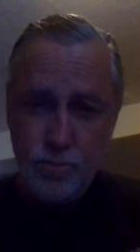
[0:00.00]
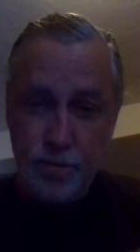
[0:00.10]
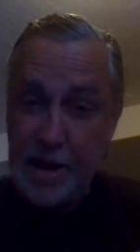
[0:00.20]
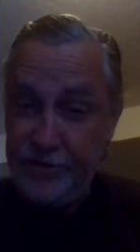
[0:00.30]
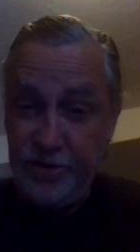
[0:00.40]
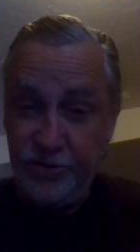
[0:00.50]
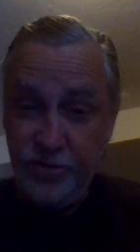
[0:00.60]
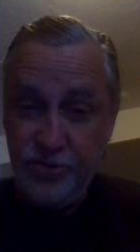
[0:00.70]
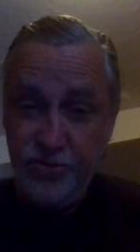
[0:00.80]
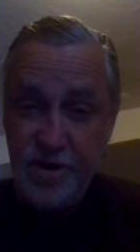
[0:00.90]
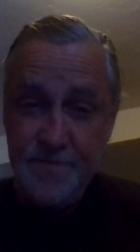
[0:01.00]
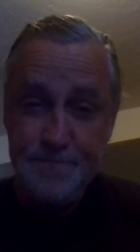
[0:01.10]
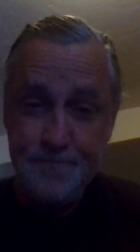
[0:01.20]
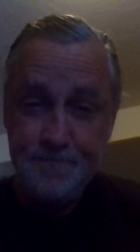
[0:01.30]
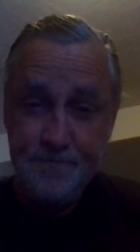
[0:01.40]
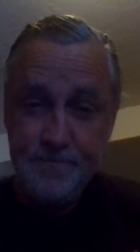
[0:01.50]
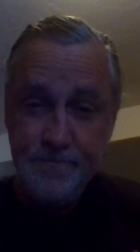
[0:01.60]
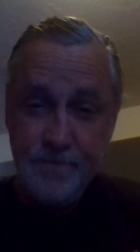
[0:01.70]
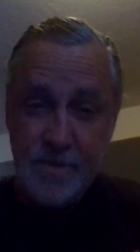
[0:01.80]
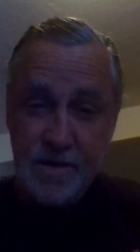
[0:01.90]
plastic surgery.
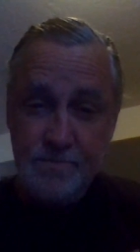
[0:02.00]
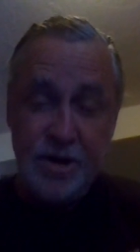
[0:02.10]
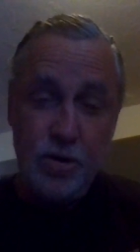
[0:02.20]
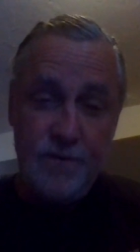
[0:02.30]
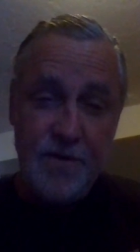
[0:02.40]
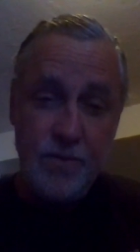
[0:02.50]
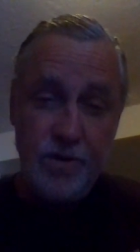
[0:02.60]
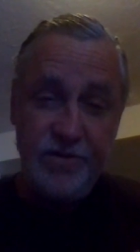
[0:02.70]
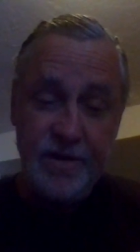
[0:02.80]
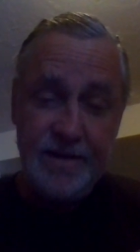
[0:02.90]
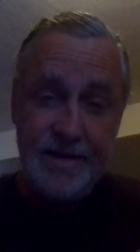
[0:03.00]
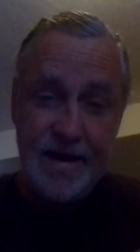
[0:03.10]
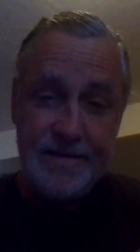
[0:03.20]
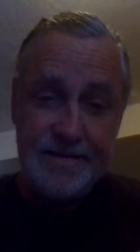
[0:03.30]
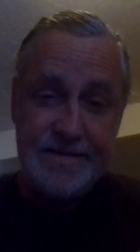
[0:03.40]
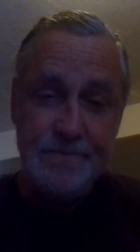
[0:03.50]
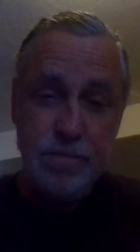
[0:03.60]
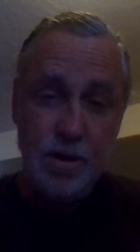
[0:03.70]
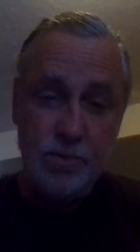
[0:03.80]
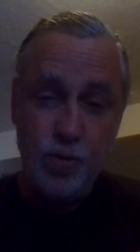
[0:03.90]
My girlfriend recently got a
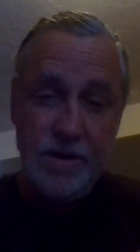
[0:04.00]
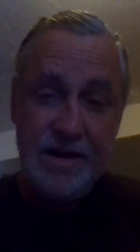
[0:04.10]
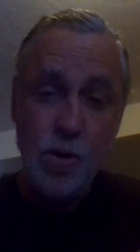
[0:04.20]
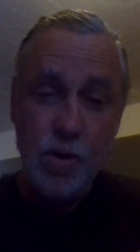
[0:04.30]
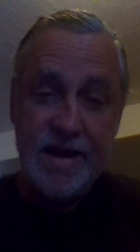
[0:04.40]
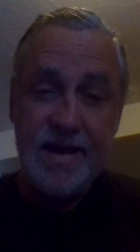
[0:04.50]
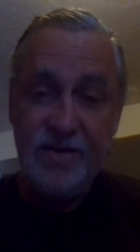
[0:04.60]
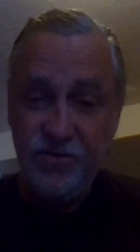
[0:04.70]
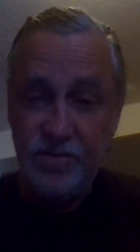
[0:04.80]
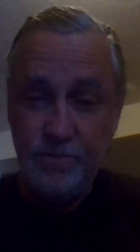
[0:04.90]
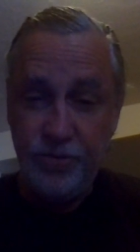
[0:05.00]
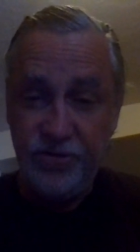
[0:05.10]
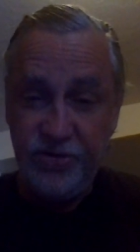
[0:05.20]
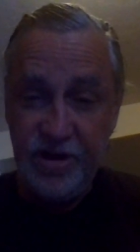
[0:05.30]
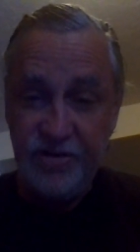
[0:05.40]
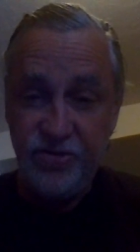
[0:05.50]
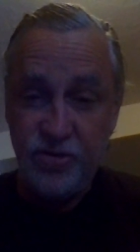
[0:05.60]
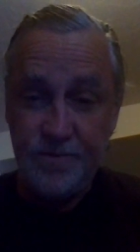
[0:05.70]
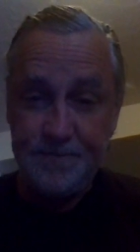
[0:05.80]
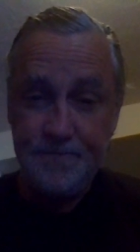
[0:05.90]
nipple relocation
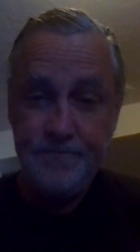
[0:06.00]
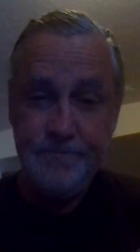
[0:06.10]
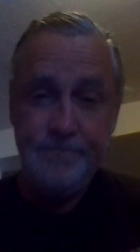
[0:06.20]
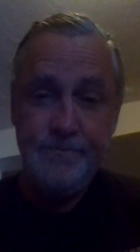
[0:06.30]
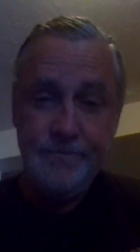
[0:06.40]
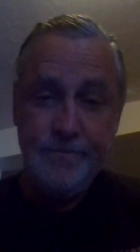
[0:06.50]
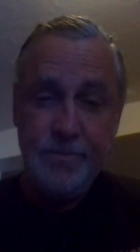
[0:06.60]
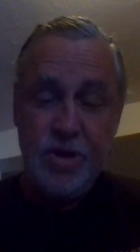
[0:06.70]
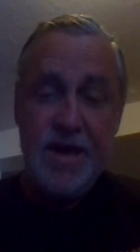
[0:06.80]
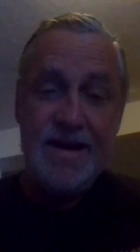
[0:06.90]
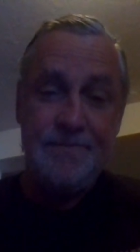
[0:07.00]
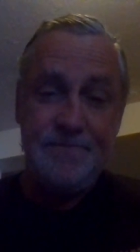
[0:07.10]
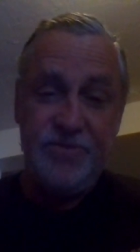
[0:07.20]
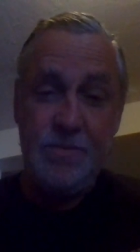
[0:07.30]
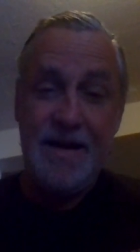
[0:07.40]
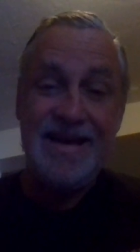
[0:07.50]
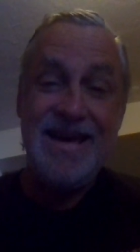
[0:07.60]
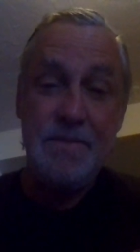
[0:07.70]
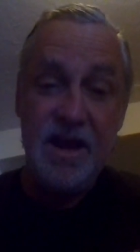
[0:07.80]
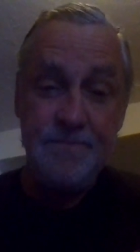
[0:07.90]
procedure. Yeah, to
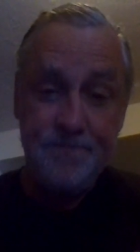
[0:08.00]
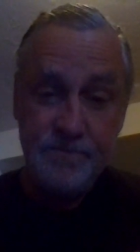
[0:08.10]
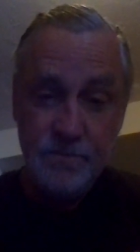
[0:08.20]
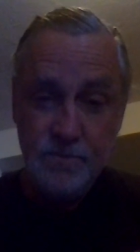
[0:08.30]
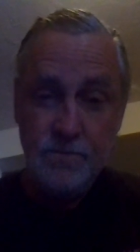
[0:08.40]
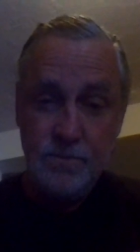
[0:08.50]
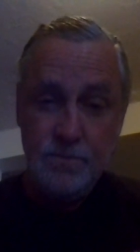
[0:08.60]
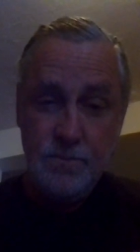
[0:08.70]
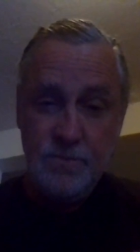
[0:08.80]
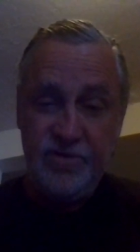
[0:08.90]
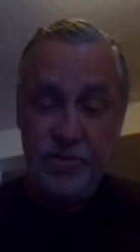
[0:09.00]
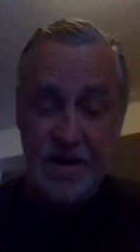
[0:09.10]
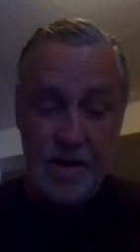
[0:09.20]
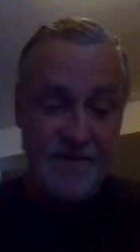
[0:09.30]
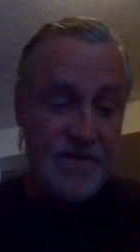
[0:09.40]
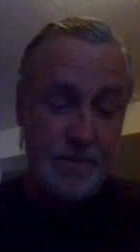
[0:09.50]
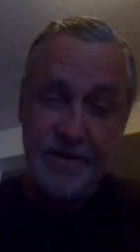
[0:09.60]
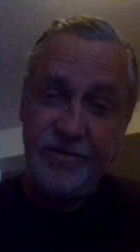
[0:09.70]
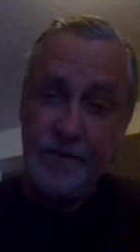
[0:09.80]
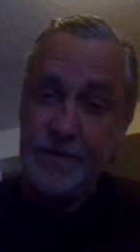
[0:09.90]
Miami. So now I find
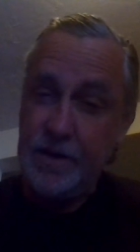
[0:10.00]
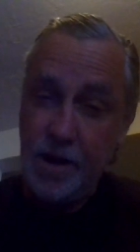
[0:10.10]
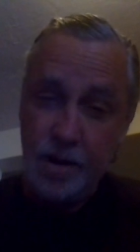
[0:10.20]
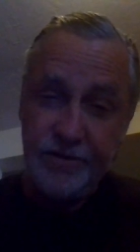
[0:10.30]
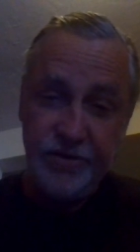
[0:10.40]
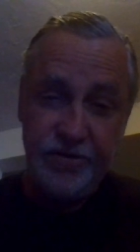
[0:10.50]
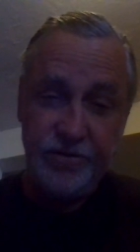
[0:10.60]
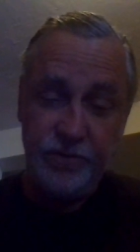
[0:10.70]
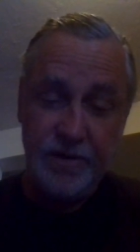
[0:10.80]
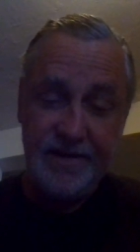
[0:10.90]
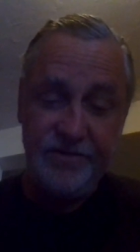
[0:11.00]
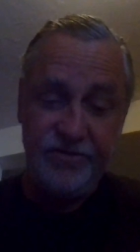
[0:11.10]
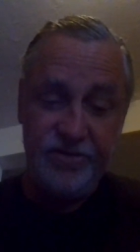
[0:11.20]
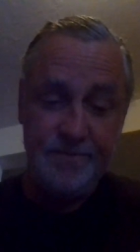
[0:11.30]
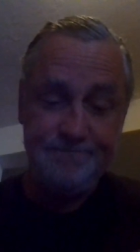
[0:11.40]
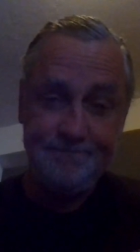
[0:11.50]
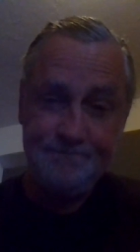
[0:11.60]
myself in a long distance relationship.